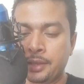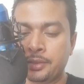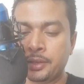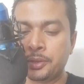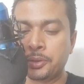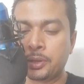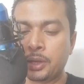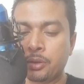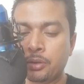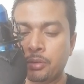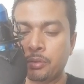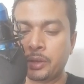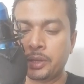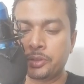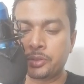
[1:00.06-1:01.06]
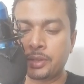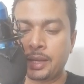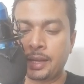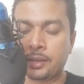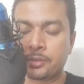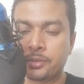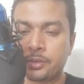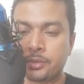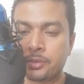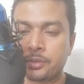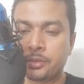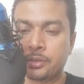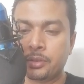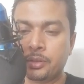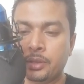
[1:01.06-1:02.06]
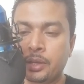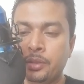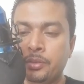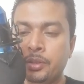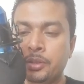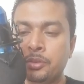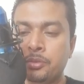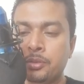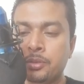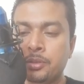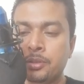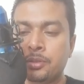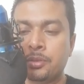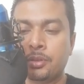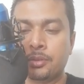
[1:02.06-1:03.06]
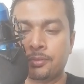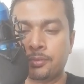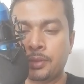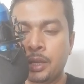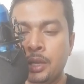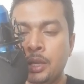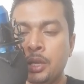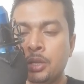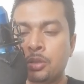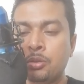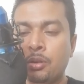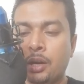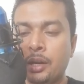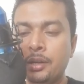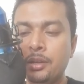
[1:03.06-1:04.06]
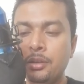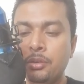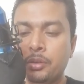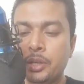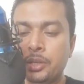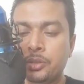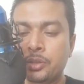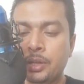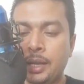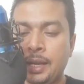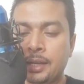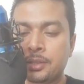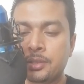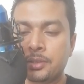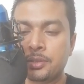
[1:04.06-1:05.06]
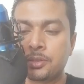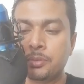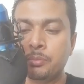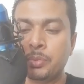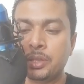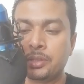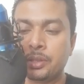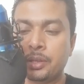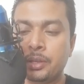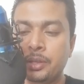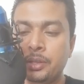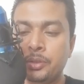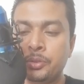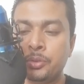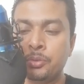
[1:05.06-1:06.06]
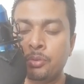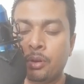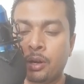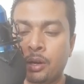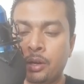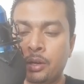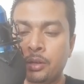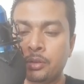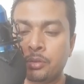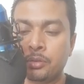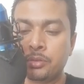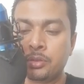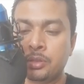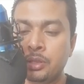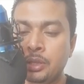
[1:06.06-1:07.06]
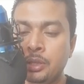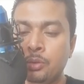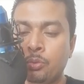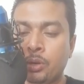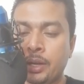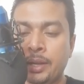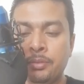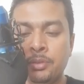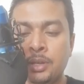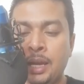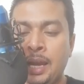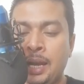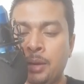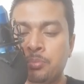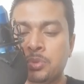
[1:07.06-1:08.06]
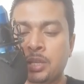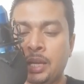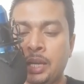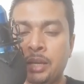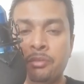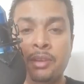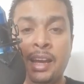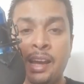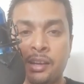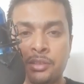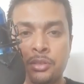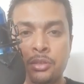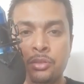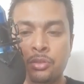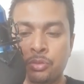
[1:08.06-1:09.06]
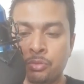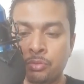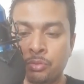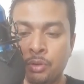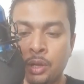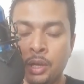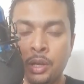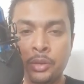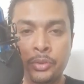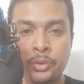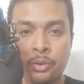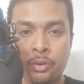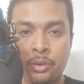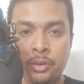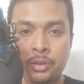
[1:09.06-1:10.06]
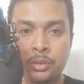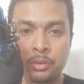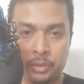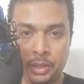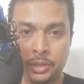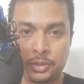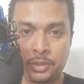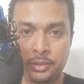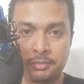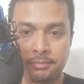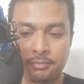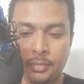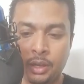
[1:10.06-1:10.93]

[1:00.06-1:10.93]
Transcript: and then you click on location access and then you turn this off. So under location access, basically you are going to see whatever apps have access to your location.